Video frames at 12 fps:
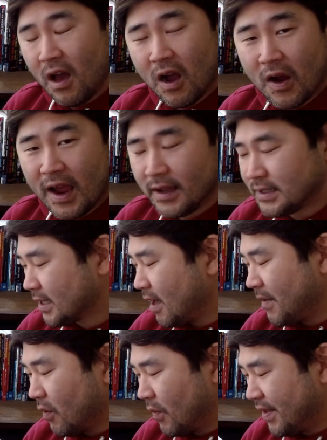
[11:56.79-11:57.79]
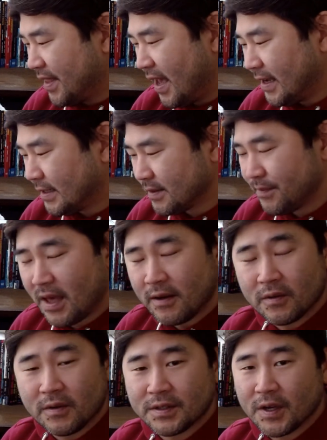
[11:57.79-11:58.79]
All right. It's coming with the Ace of
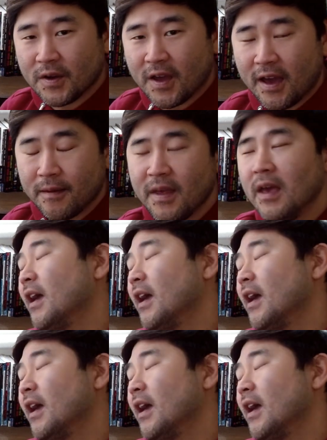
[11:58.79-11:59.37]
Pentacles. Okay.